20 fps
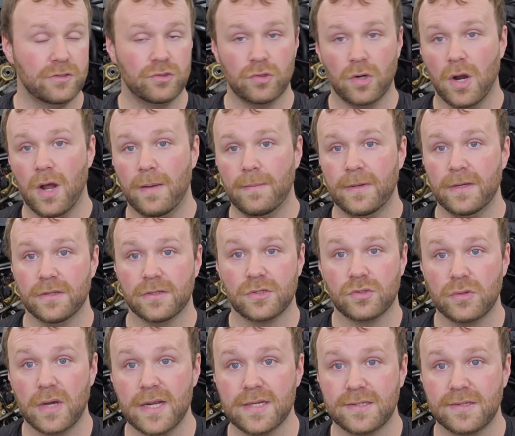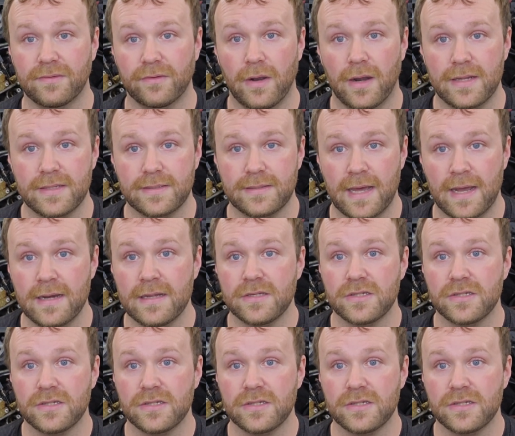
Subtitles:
drama and stress for us that